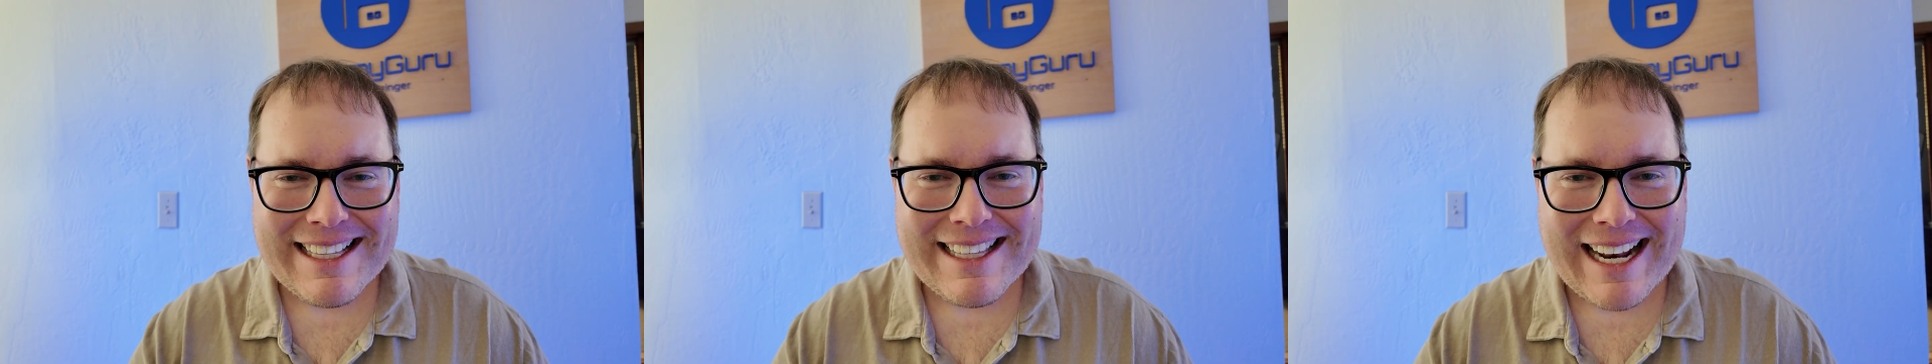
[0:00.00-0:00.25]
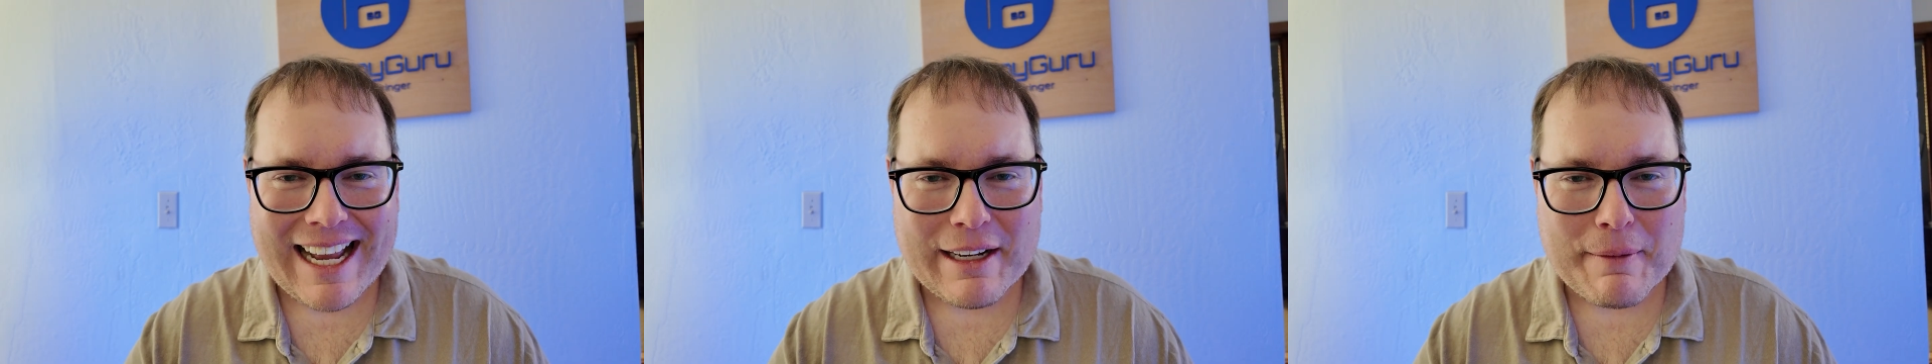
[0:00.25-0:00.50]

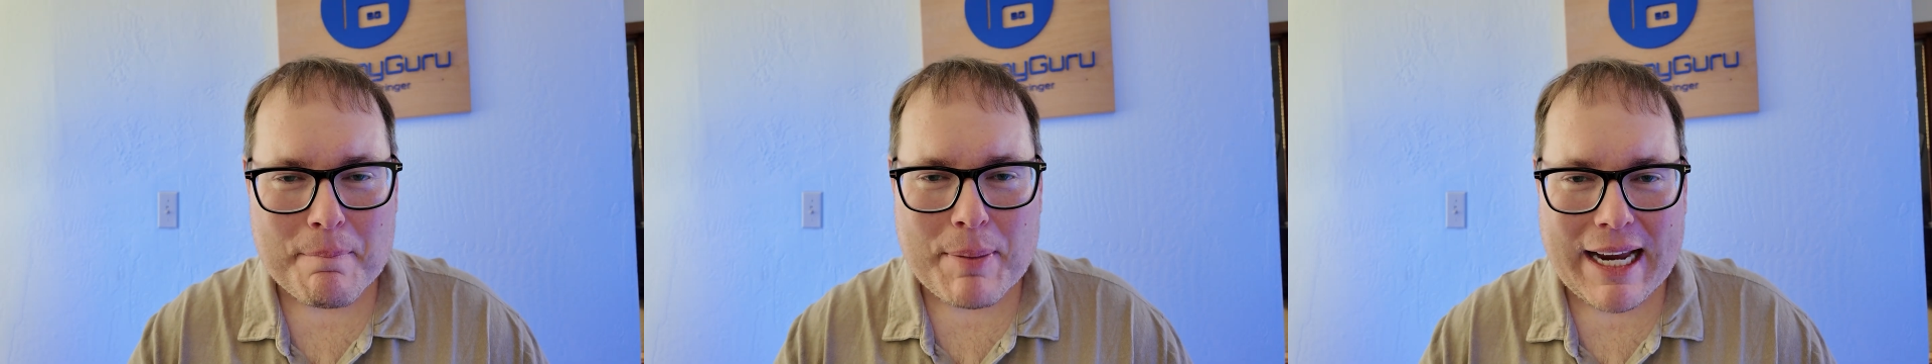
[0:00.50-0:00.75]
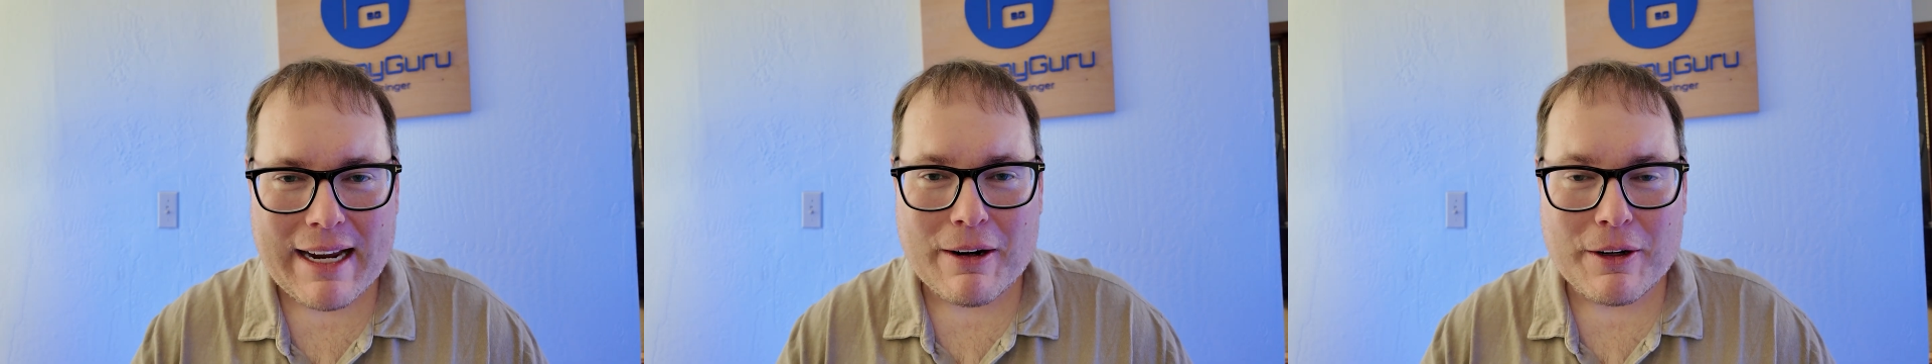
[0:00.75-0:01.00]
that I
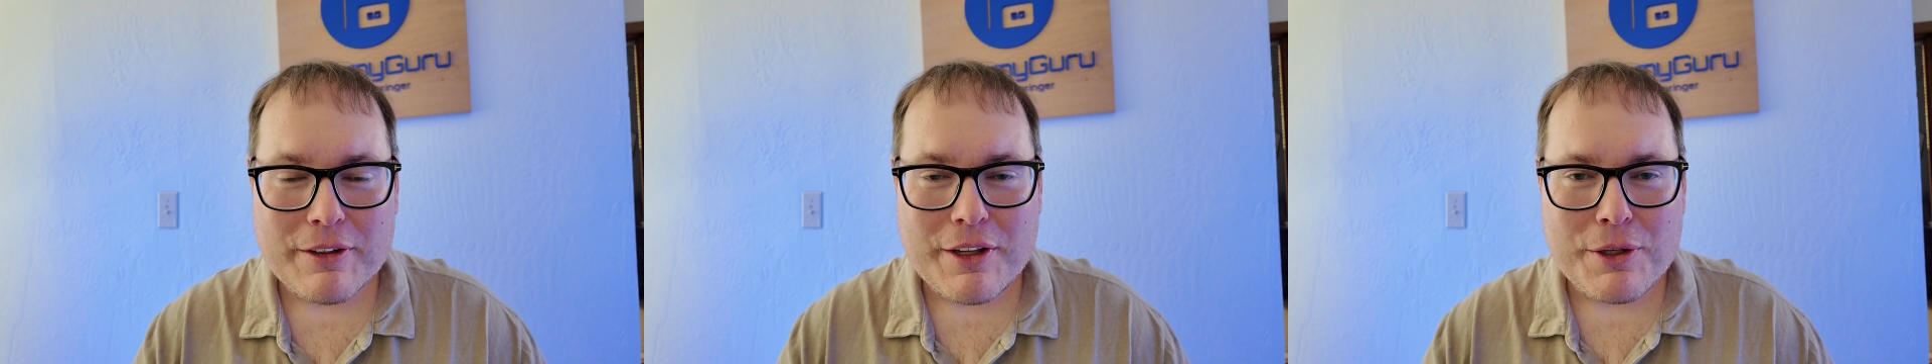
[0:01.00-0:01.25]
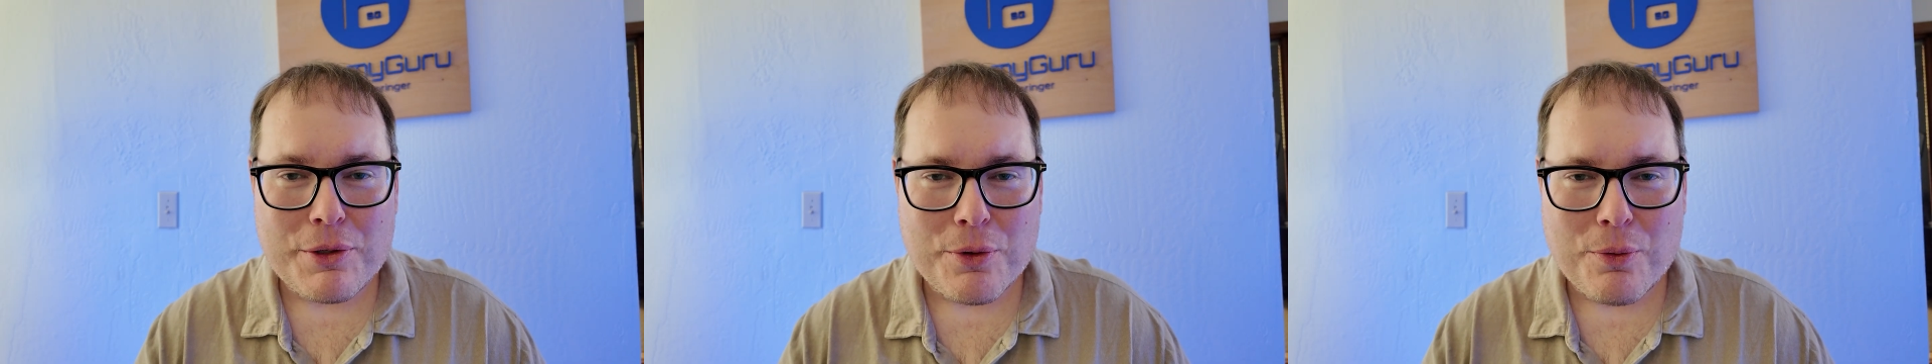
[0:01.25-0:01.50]
compared the
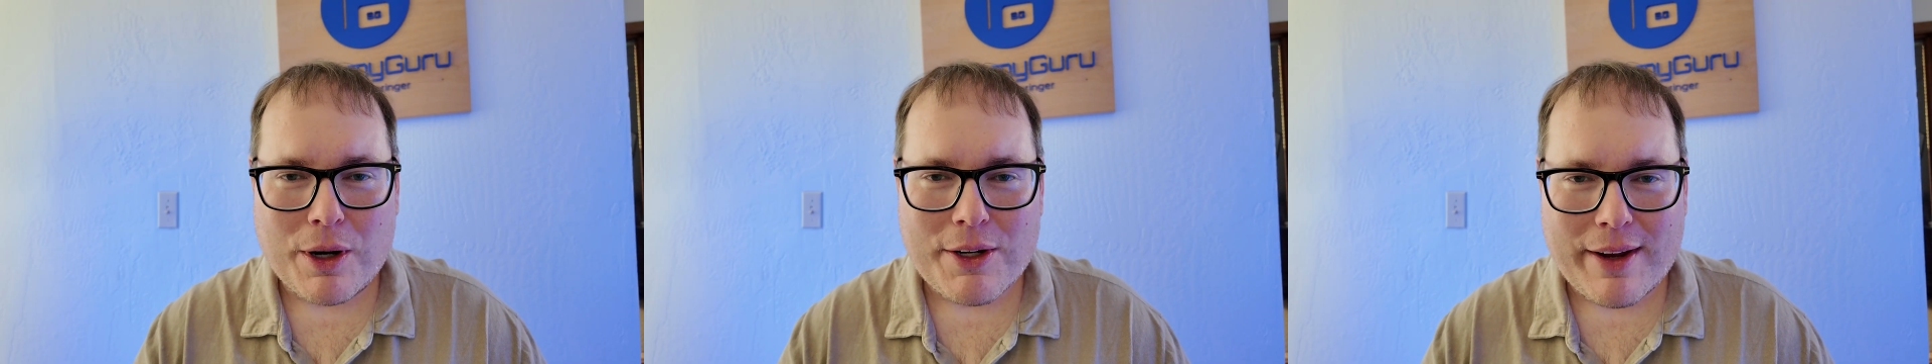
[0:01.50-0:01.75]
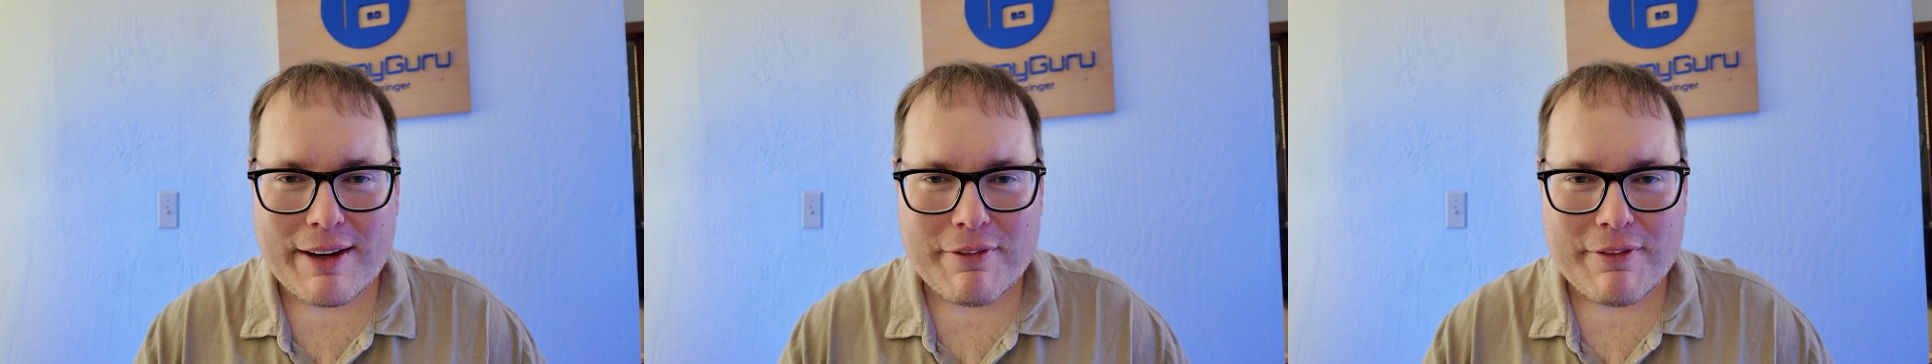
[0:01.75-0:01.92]
new One U I eight